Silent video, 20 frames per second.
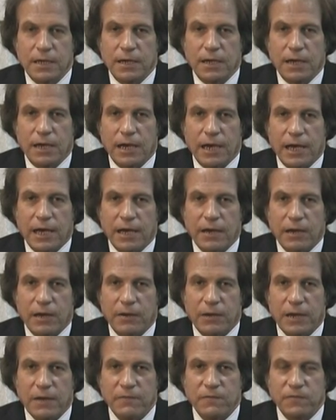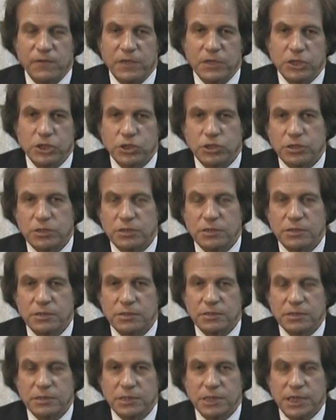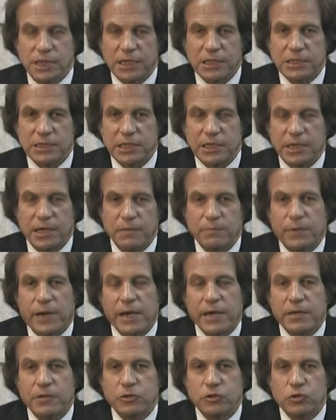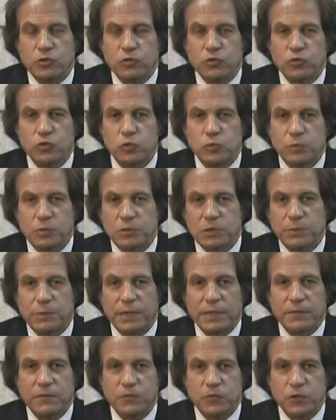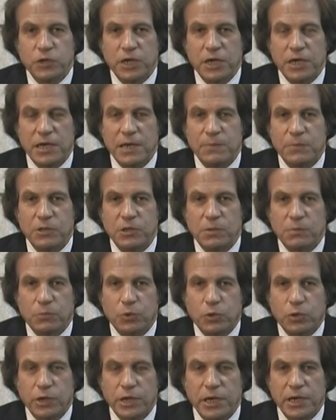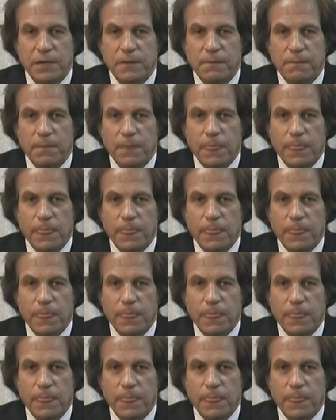When I finished the test, they came back into the room. It was about 3 a.m. in the morning.